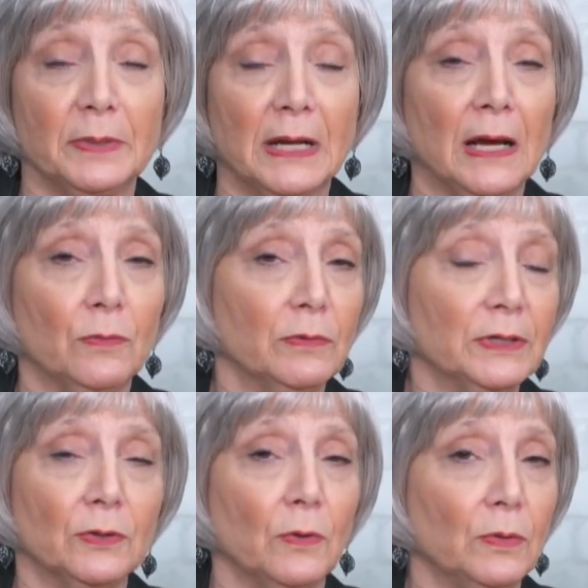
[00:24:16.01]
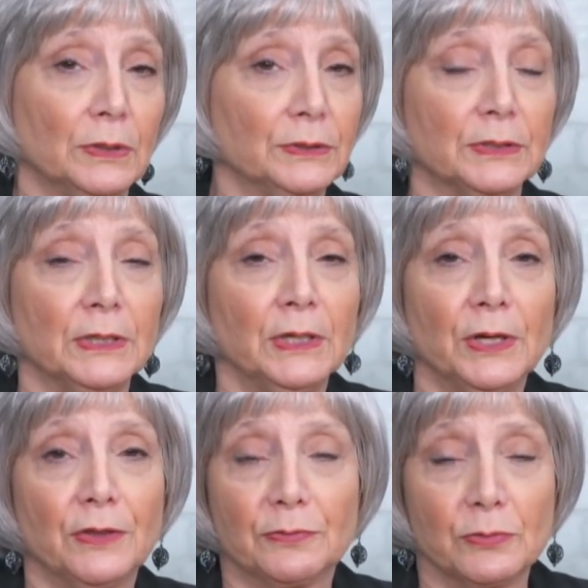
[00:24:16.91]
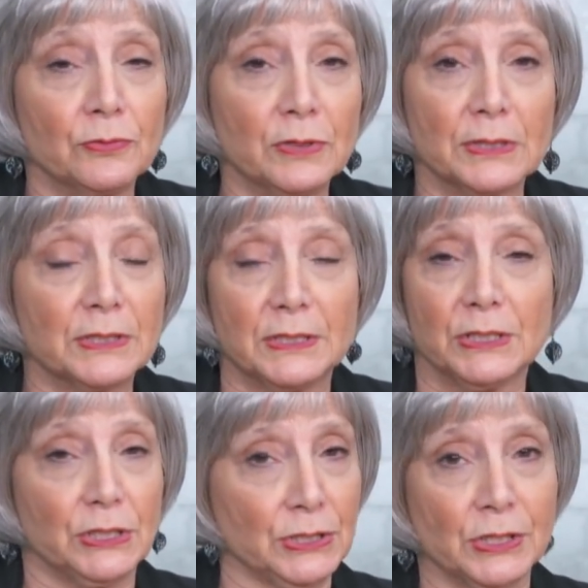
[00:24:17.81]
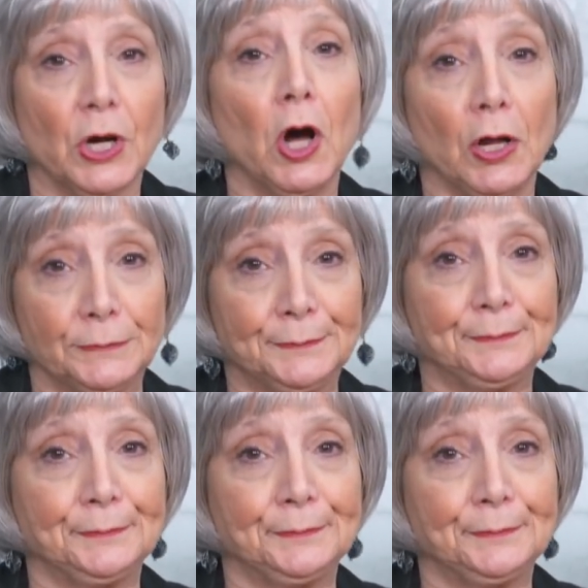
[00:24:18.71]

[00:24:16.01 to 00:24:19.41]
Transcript: but I wouldn't quilt through the stitches at all.